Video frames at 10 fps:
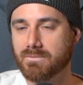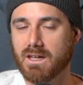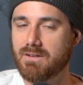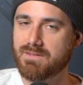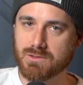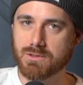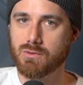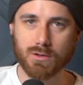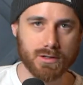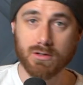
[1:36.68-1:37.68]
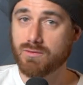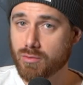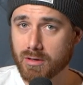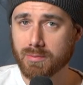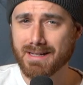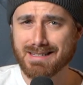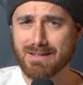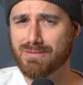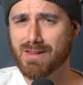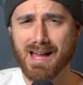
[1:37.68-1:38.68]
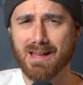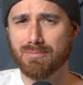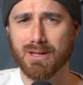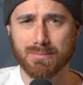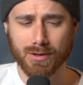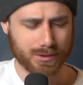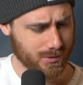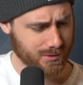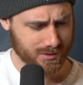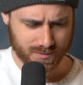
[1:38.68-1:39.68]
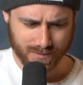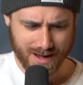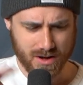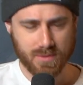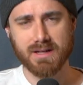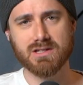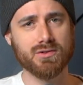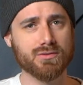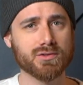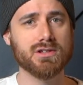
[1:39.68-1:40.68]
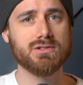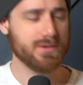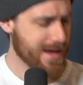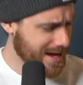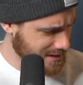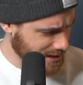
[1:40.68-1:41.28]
If that's what you want to do, if you want to play D flat and play bar chords, by all means, feel free to do that.